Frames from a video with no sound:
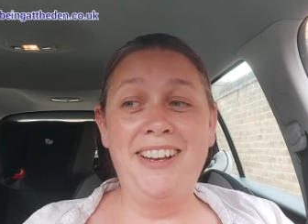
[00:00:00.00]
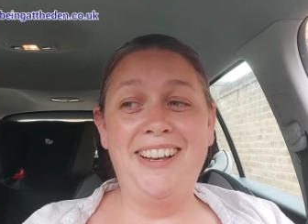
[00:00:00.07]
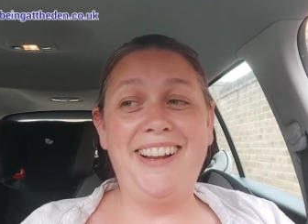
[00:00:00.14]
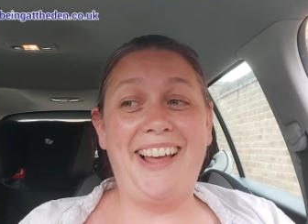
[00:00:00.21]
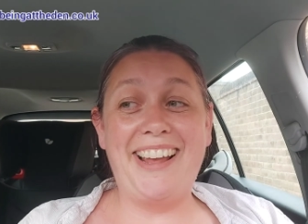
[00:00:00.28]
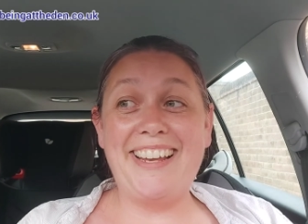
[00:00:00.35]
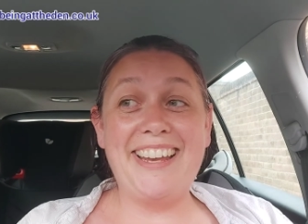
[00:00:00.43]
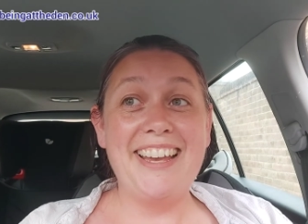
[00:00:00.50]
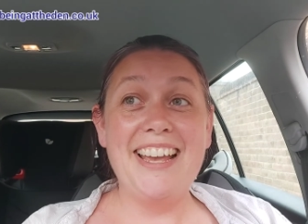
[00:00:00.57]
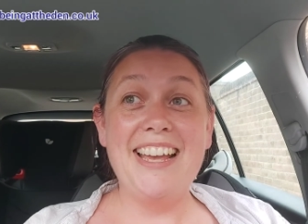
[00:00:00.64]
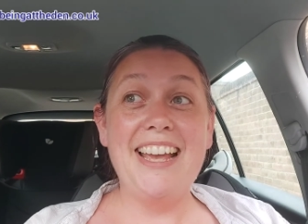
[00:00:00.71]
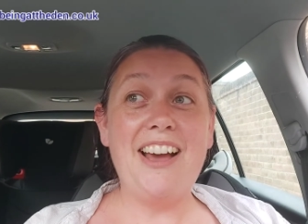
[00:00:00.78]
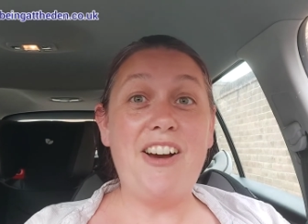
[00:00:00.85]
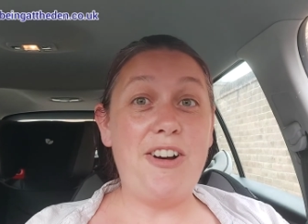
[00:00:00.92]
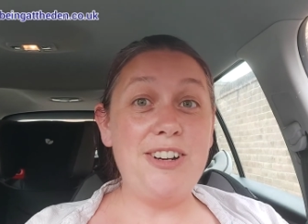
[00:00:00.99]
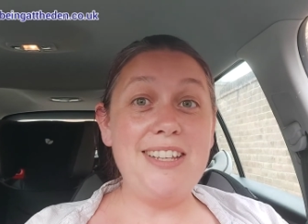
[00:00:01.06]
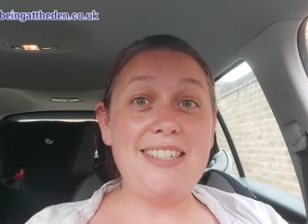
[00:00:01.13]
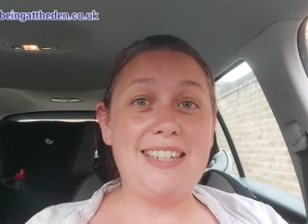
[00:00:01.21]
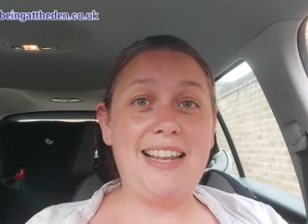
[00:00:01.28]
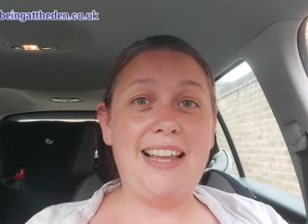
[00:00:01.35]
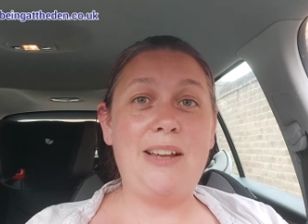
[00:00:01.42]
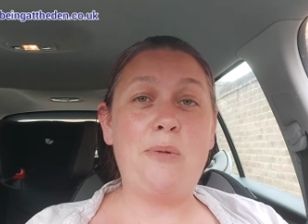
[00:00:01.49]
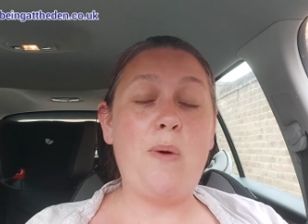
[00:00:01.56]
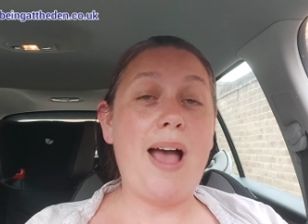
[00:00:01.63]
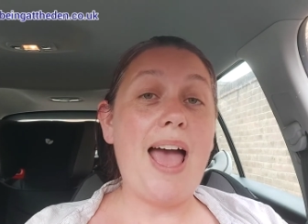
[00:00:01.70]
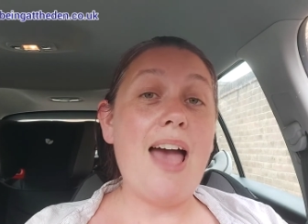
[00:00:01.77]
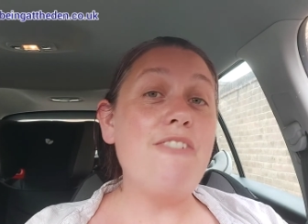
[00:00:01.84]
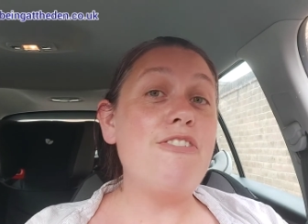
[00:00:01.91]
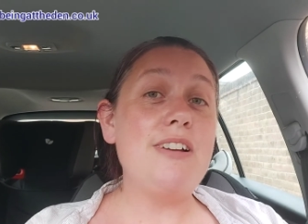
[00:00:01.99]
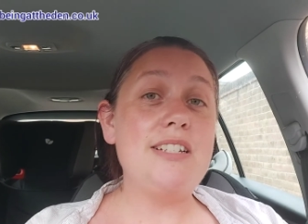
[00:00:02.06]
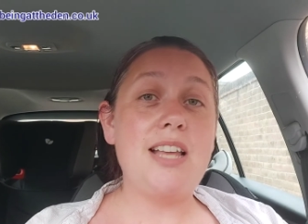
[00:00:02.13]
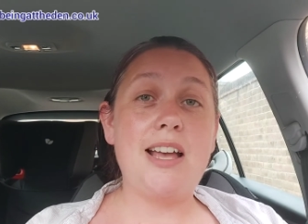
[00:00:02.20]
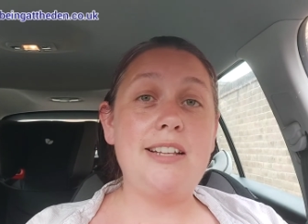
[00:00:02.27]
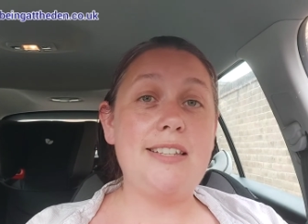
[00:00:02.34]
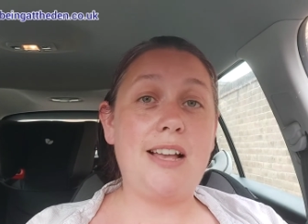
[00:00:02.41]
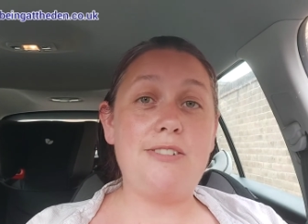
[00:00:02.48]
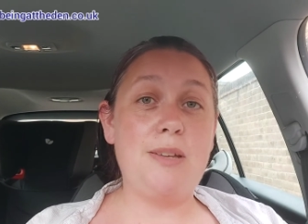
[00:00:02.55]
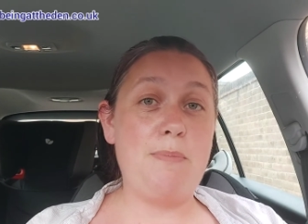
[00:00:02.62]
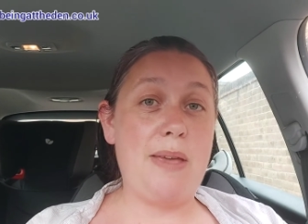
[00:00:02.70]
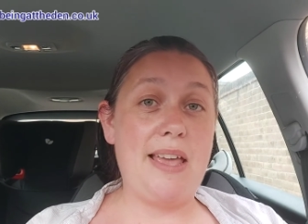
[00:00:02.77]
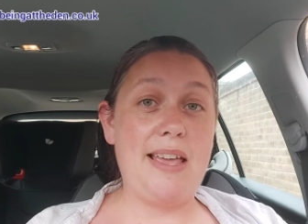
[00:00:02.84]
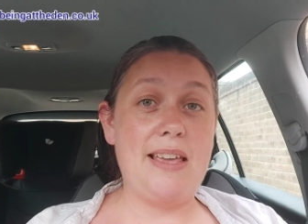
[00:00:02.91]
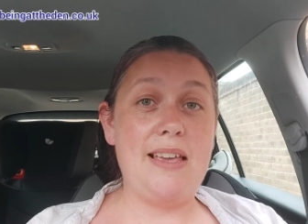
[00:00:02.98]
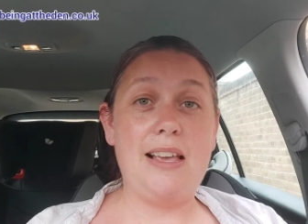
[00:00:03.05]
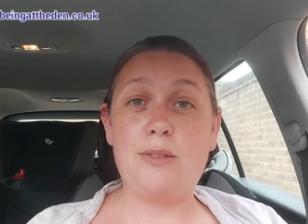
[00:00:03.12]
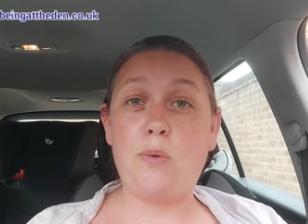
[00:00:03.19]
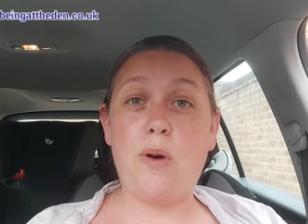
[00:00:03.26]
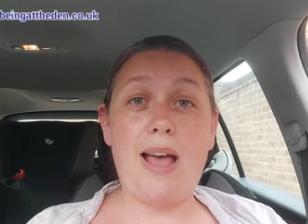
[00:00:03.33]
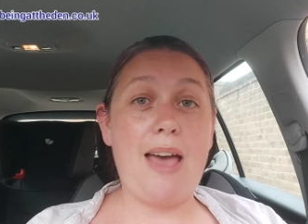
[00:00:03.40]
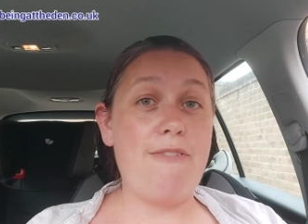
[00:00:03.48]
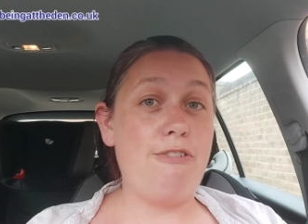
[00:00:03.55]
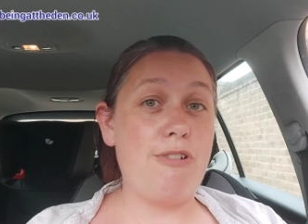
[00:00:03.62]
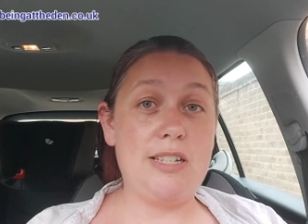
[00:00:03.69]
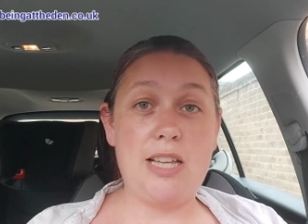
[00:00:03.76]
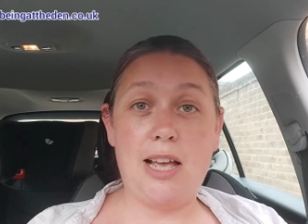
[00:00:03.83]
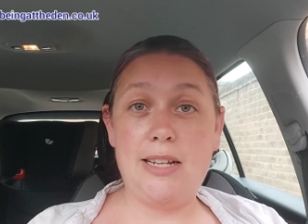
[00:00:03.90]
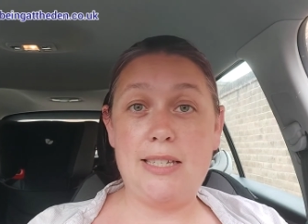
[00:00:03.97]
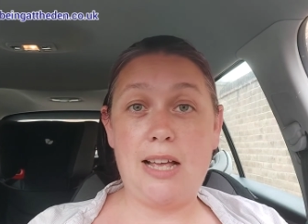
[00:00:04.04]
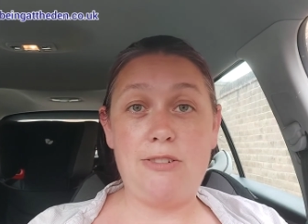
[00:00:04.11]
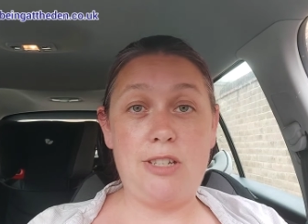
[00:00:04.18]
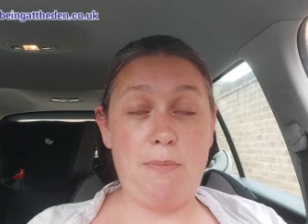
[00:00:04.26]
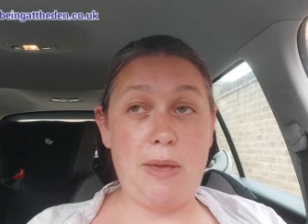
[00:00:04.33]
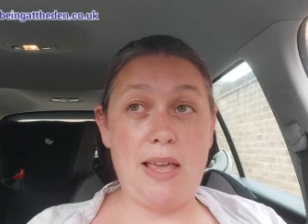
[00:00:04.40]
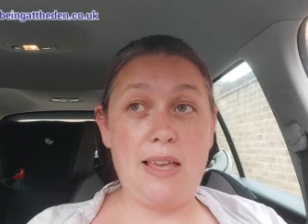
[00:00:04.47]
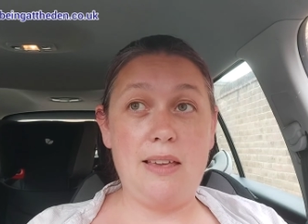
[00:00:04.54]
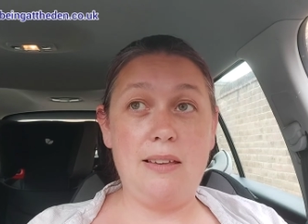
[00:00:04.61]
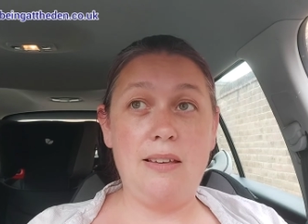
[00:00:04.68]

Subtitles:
Like, honestly, whatever it turns out to be is whatever it turns out to be.